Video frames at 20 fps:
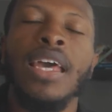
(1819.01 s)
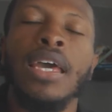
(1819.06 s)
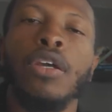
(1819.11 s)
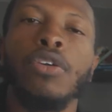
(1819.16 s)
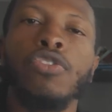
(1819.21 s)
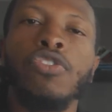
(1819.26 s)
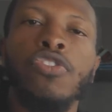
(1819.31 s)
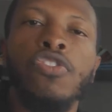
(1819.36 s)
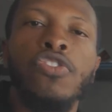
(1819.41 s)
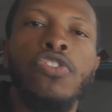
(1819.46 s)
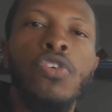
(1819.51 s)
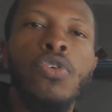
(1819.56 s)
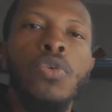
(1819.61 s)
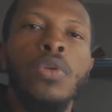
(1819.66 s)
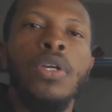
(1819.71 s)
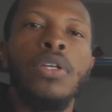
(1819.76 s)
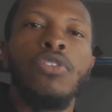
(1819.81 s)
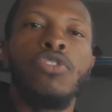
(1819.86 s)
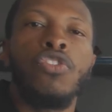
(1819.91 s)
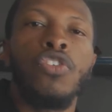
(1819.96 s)
that are
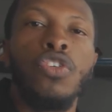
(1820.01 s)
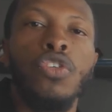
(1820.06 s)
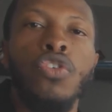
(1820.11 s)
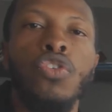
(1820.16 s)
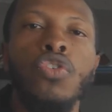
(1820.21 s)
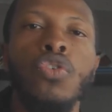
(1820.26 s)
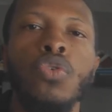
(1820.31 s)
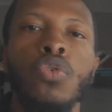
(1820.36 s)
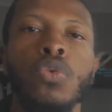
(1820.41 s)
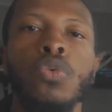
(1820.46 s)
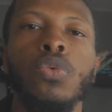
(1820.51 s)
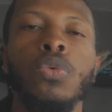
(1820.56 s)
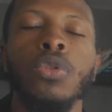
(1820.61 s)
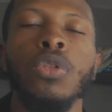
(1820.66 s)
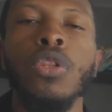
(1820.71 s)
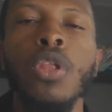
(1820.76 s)
suited to you?